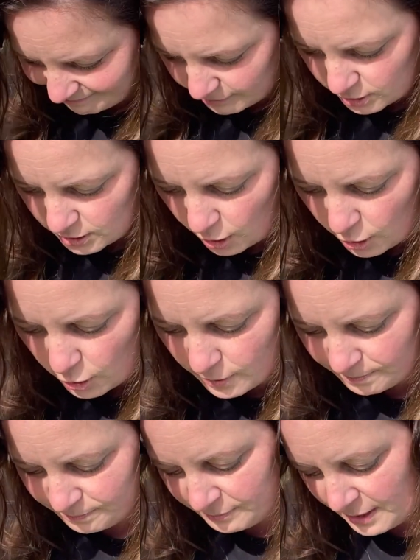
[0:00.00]
So
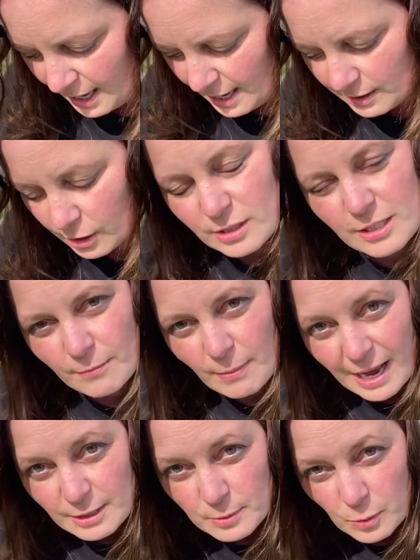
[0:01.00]
lots of, my
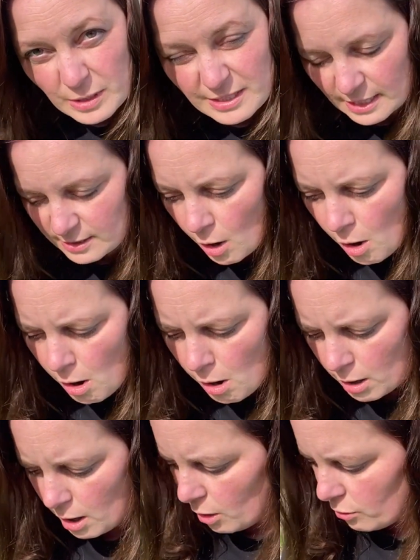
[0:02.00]
husband always says, oh
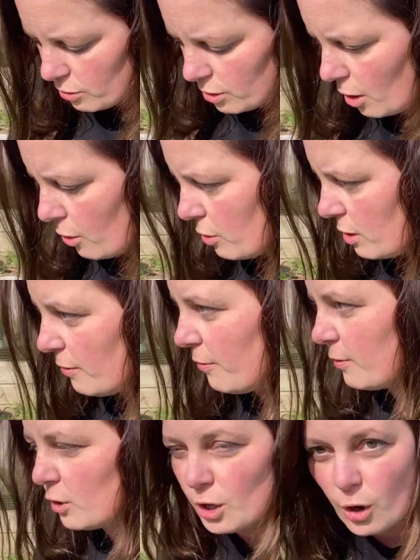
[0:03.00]
no,
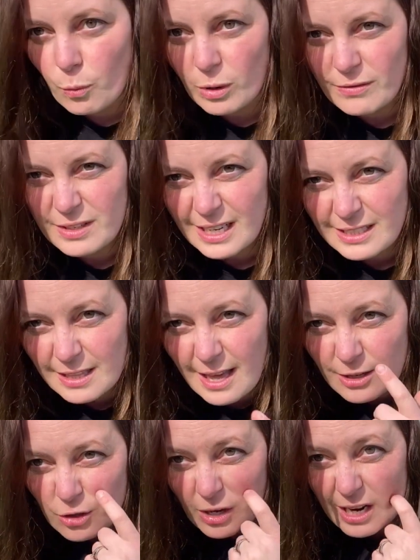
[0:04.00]
what have you done to
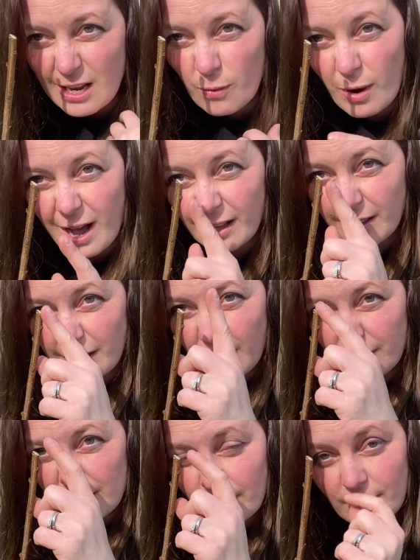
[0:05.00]
that tree? Well,
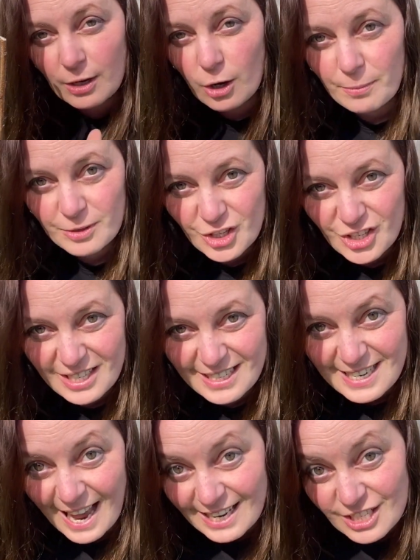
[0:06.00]
I've given it an opportunity
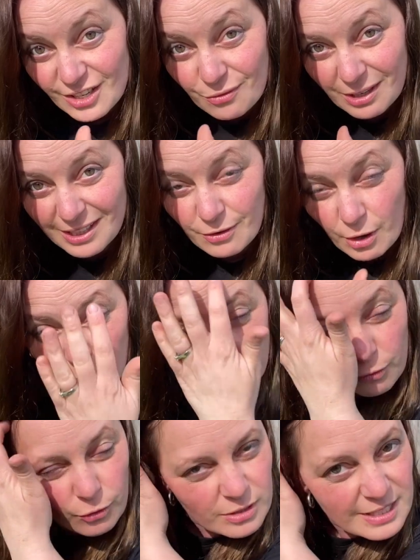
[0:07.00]
to actually really grow its
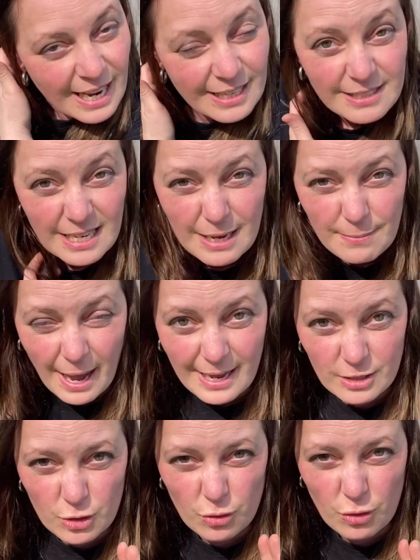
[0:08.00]
roots down deep and
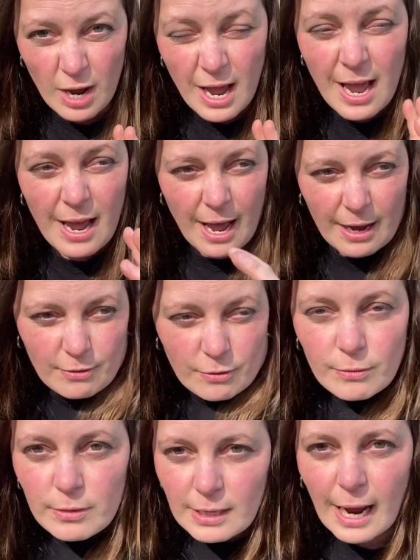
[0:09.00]
to
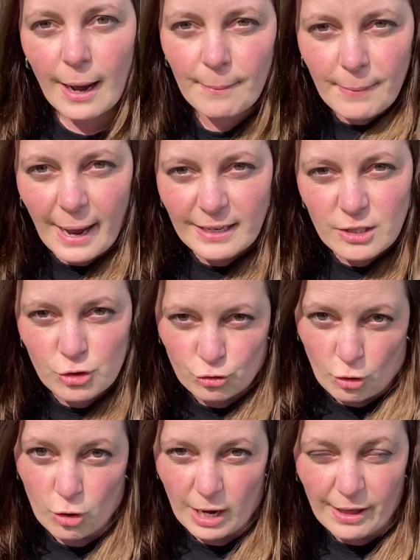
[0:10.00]
come back
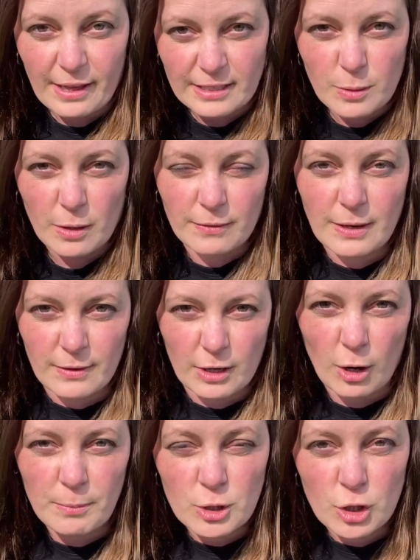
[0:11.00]
stronger. That's what I've given an
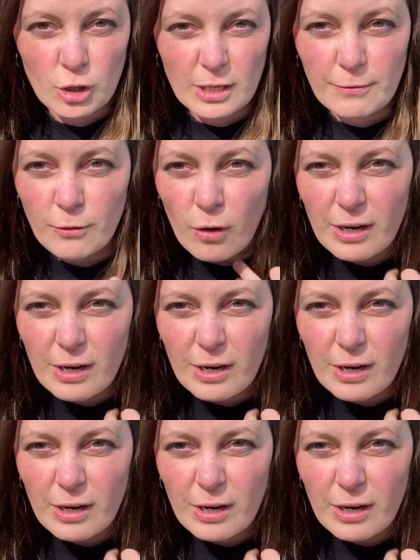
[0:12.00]
opportunity for.